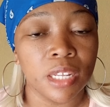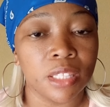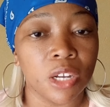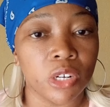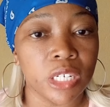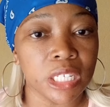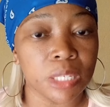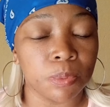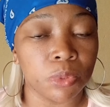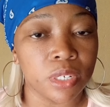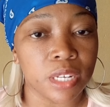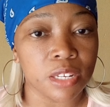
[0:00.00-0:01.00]
The Holy
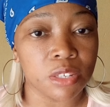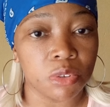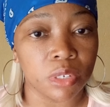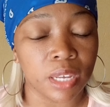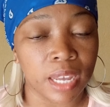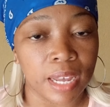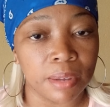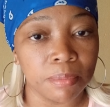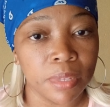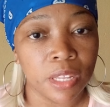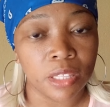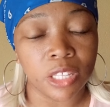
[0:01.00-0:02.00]
Spirit does not
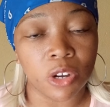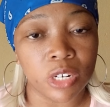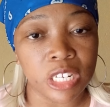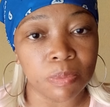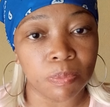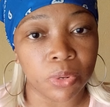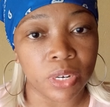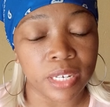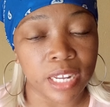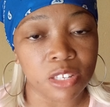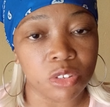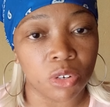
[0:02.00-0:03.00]
come, the Holy Spirit
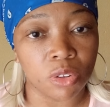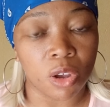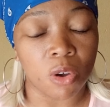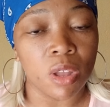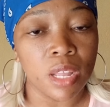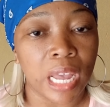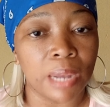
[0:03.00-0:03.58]
does not go.